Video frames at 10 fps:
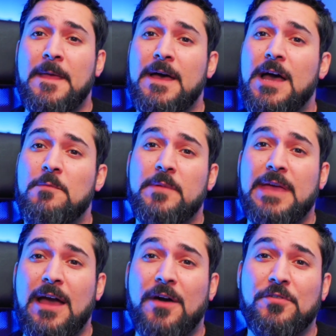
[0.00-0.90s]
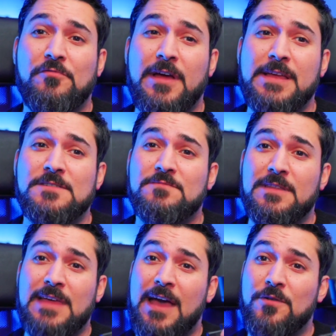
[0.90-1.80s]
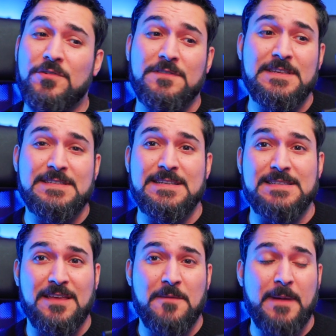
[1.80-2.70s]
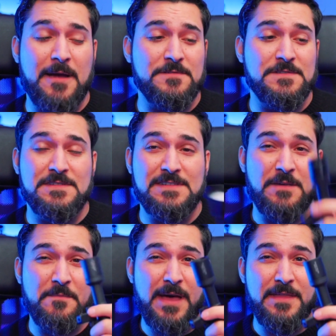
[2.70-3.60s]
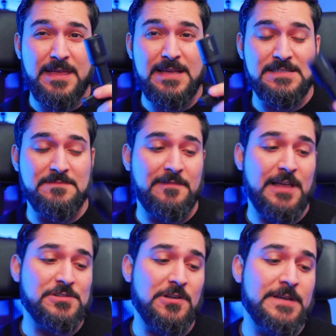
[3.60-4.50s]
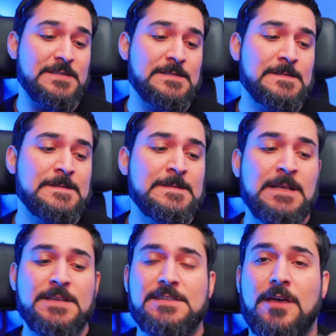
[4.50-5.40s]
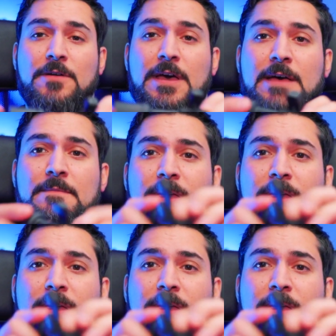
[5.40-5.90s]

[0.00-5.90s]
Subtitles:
when we get out on the range with how good this is in comparison to some of my other custom flashlights. So